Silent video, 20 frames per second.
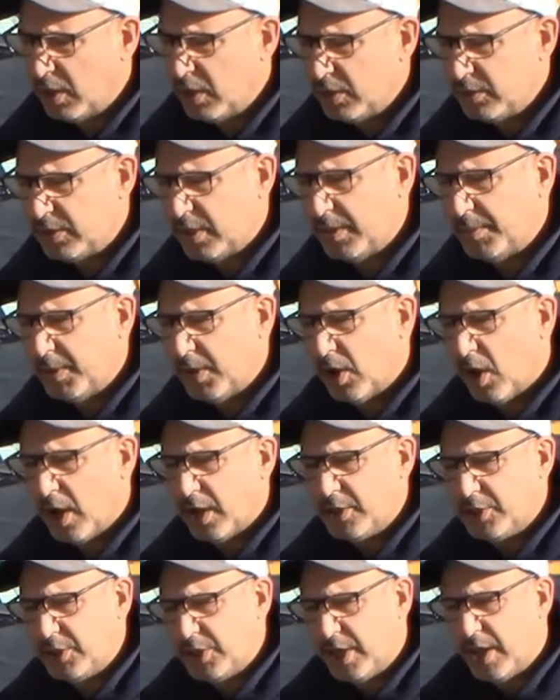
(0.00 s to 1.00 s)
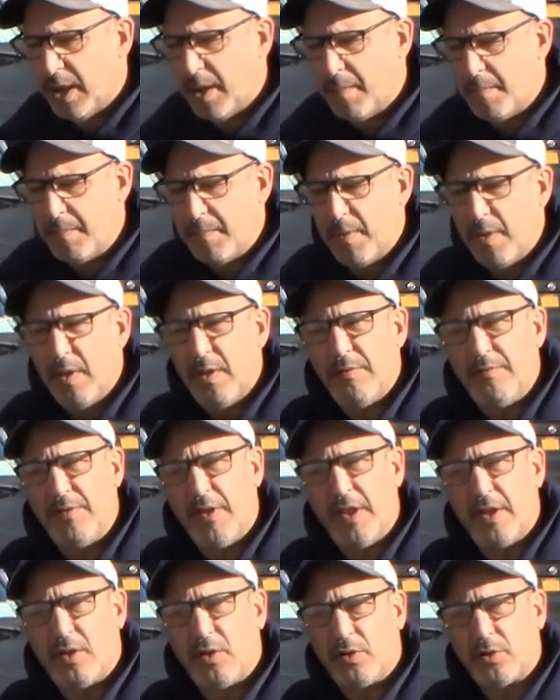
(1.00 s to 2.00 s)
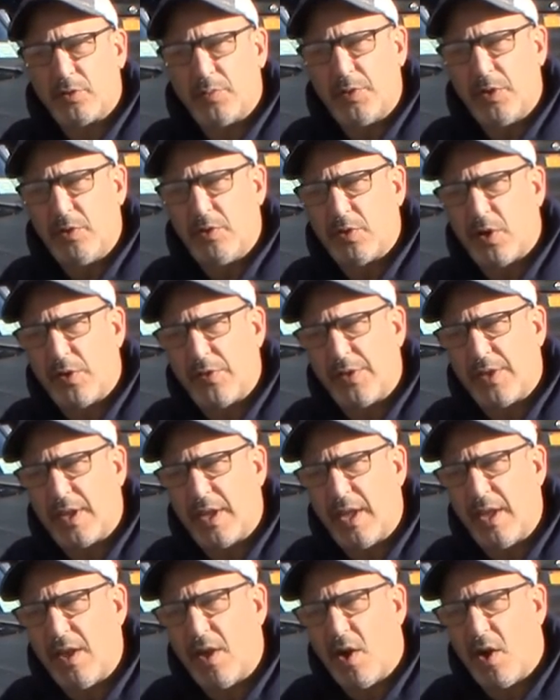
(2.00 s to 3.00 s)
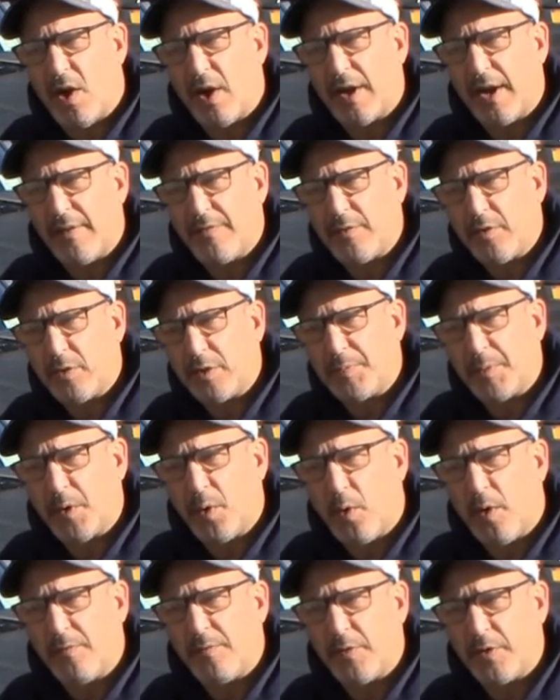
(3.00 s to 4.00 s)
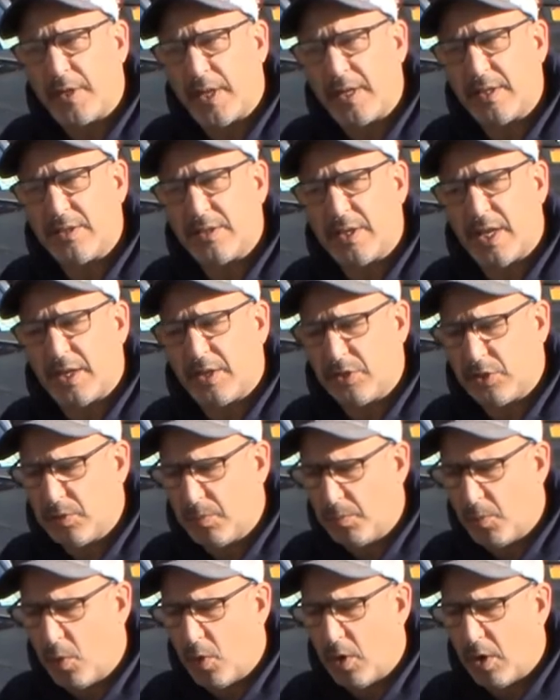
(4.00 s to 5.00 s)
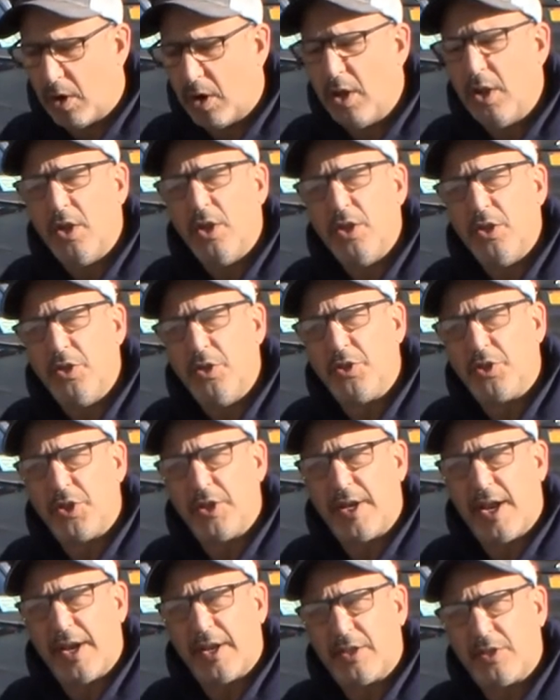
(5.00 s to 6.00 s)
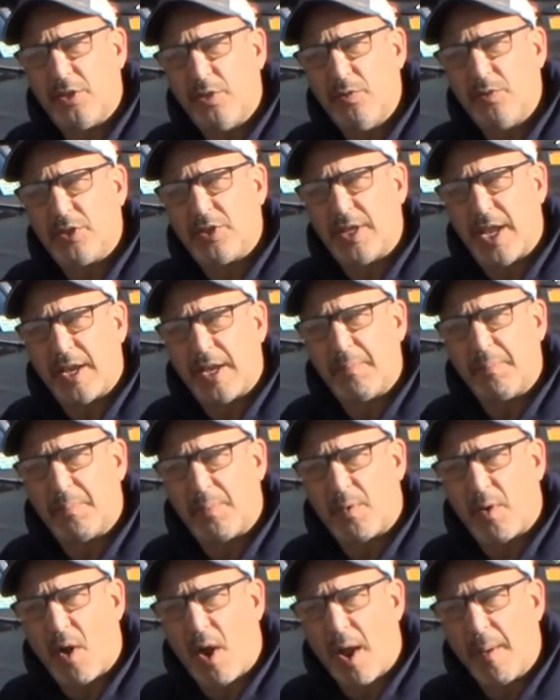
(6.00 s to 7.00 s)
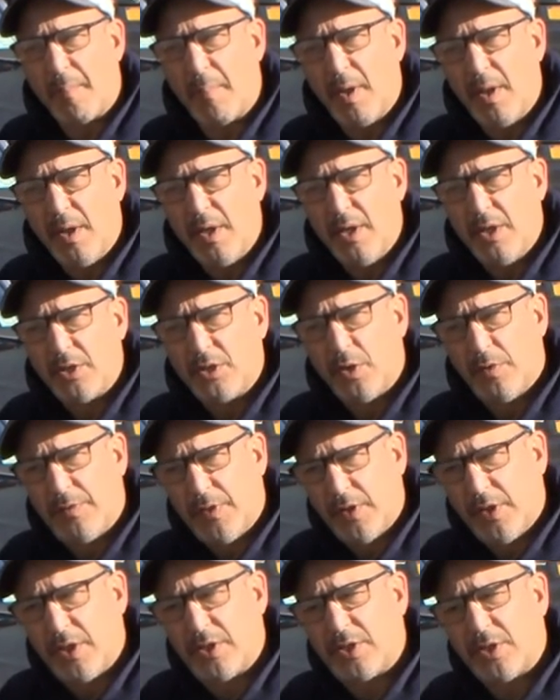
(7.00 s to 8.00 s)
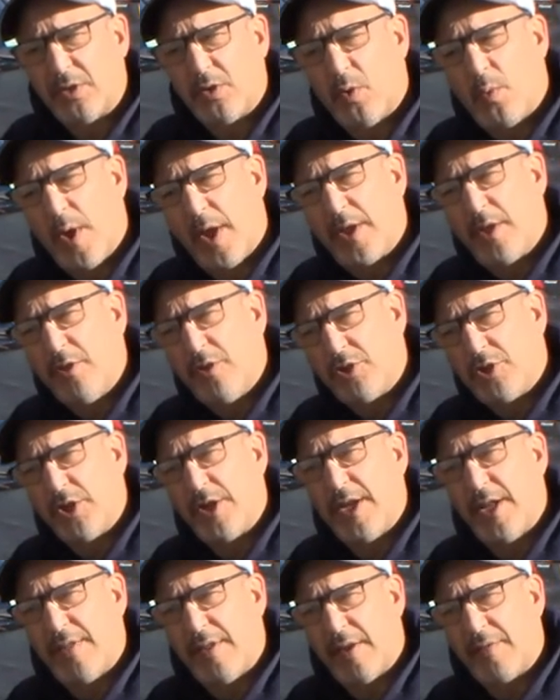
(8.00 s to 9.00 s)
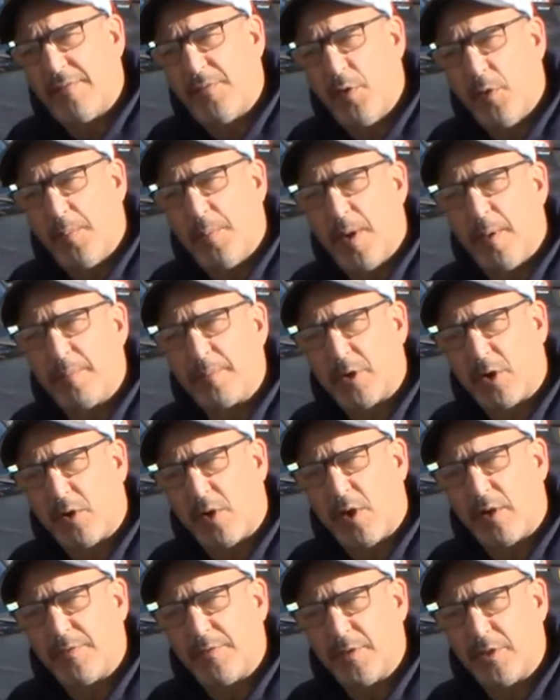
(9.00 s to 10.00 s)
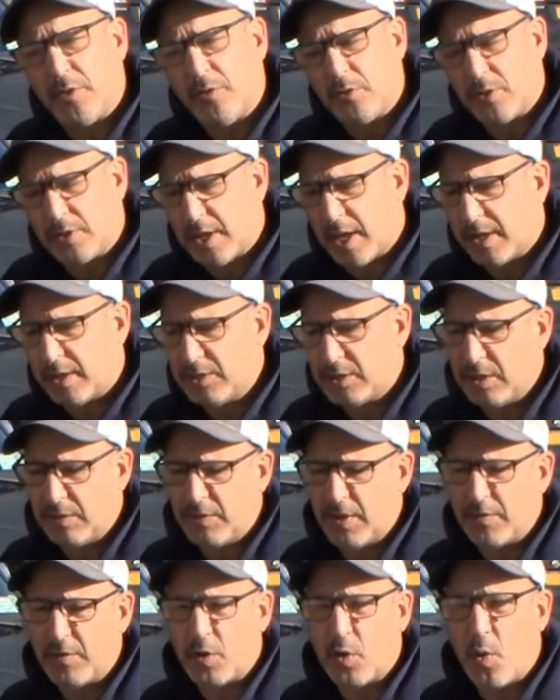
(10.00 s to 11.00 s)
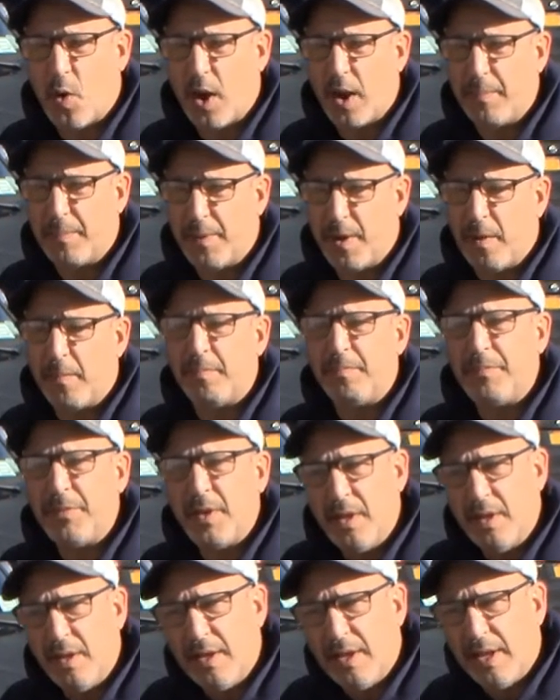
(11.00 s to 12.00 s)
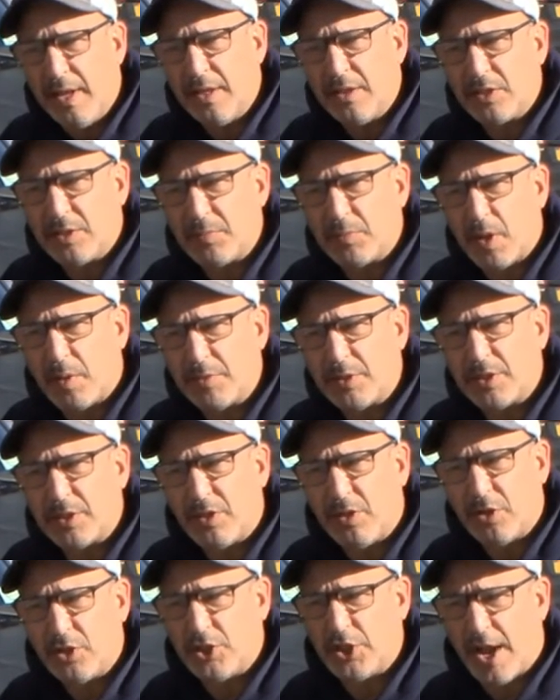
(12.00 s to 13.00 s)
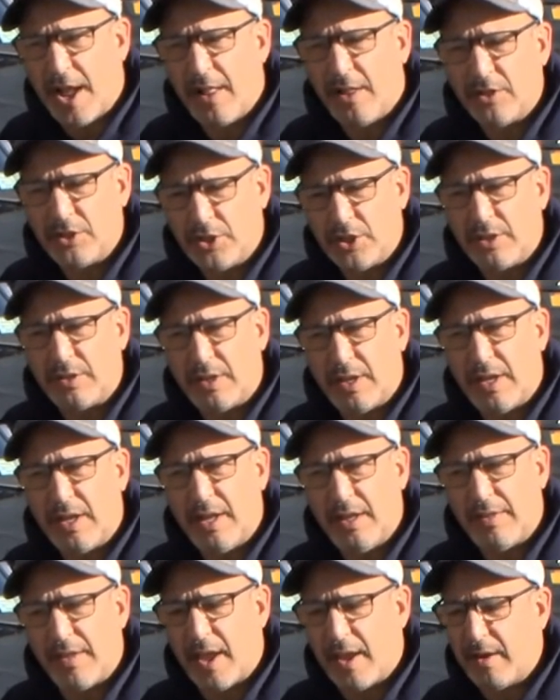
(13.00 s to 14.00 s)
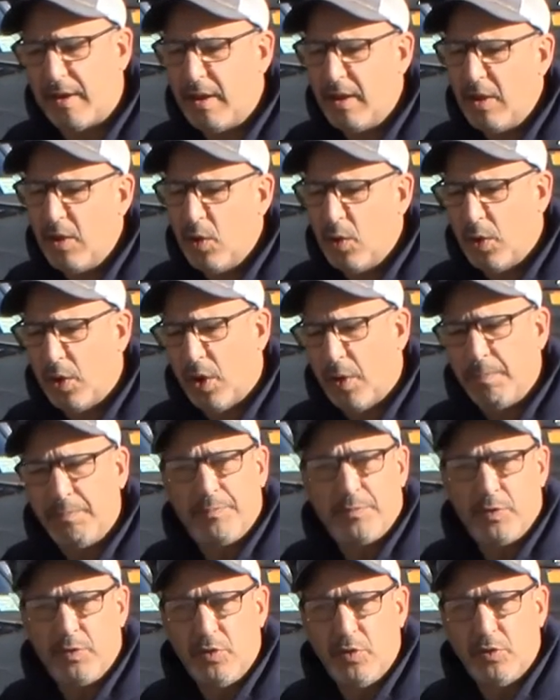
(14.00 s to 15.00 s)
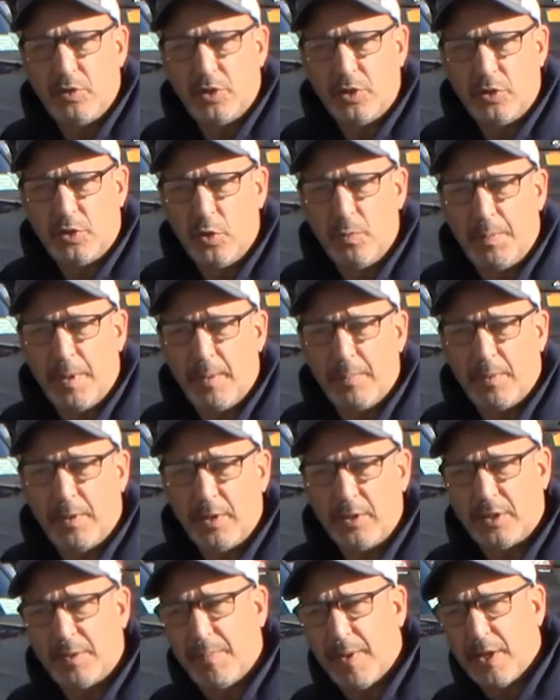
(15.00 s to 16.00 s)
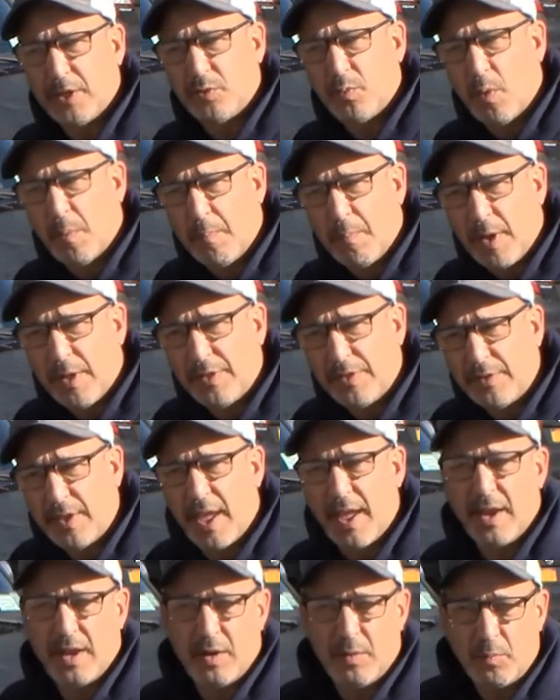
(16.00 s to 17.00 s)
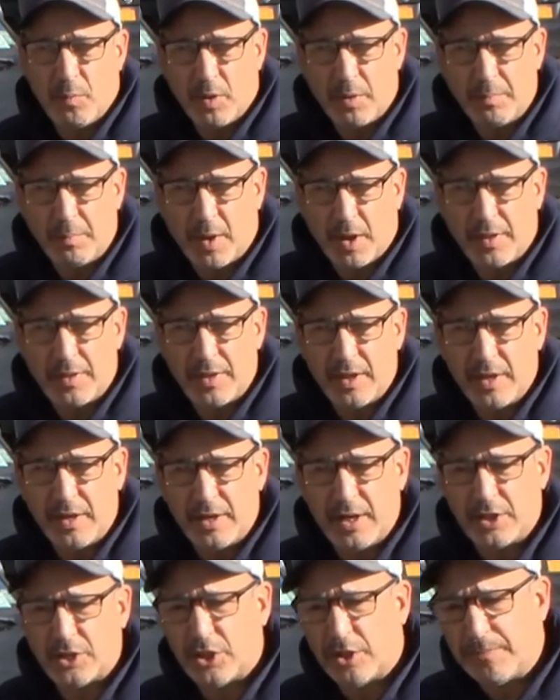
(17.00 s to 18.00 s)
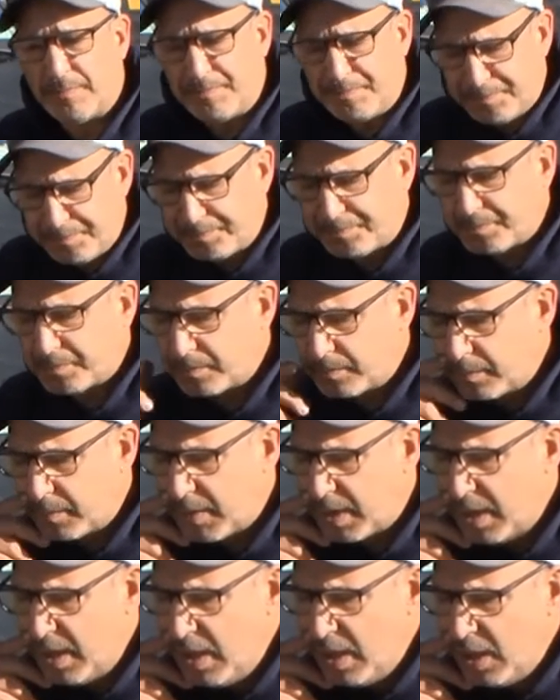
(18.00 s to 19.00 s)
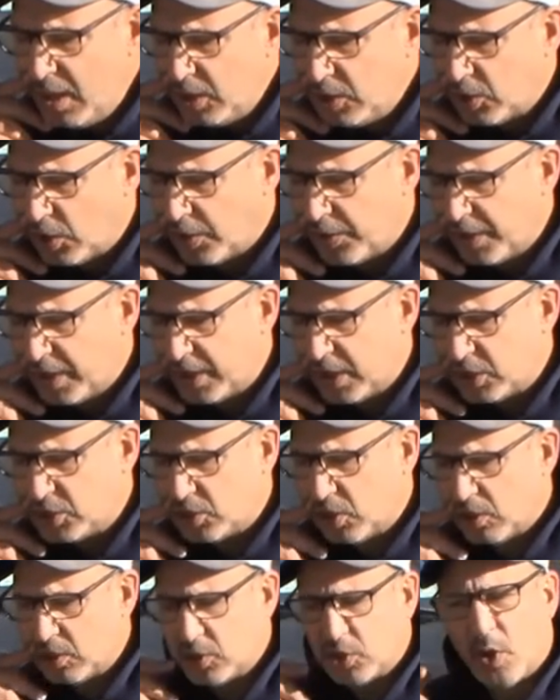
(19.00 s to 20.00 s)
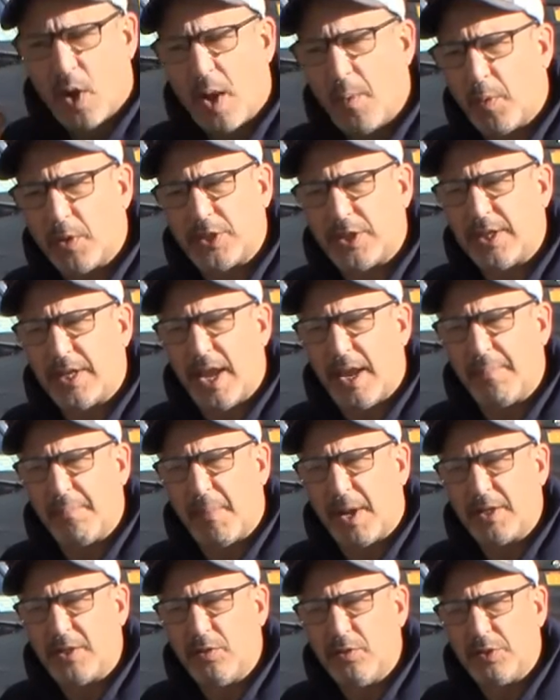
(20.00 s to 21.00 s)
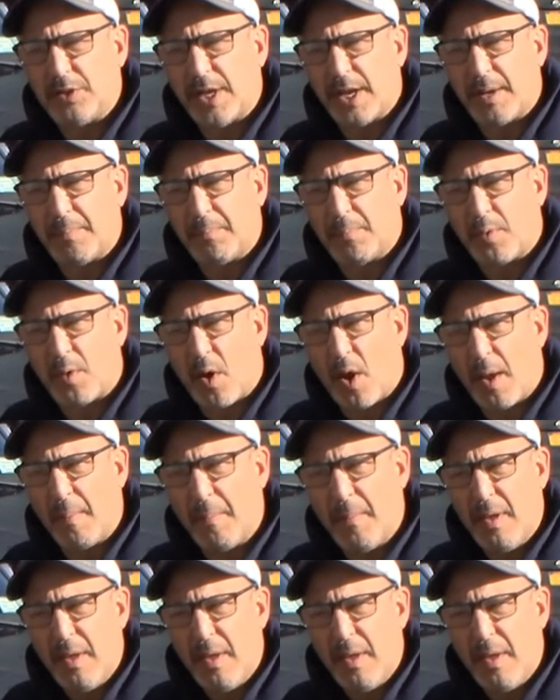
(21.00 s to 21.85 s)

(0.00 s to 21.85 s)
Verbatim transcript: T B I G M vehicles, when you turn the key on after it's been off for ten seconds or more, you should get a two second prime. So if you listen quick, you should hear that fuel pump turn on for two seconds. And if you have a quiet pump, it, sometimes it's a little challenging to hear that. Um, using two people is the best, one by the tank and one by the ignition. Turn the ignition on. So I wasn't getting my two-second prime.